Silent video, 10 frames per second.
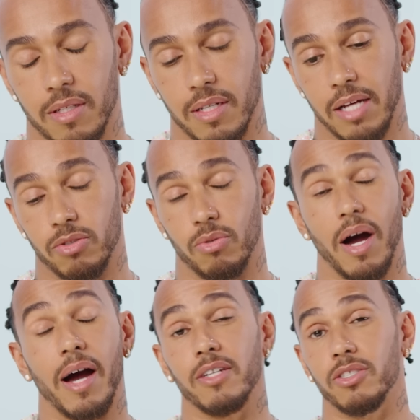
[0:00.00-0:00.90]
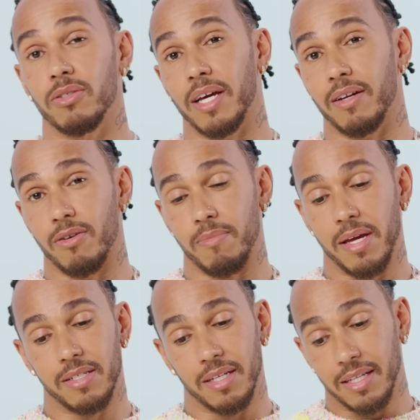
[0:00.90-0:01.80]
The natural highs you get are
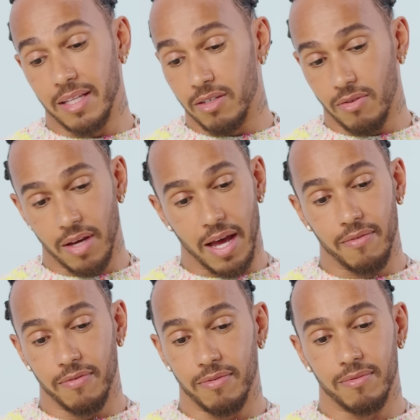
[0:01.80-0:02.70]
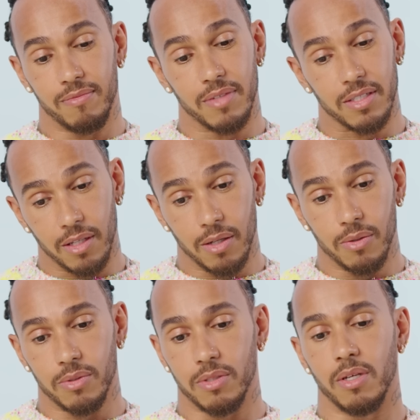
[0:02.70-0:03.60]
amazing, and then you have these
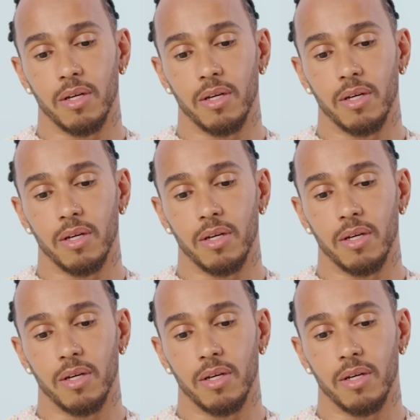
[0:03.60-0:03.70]
lows.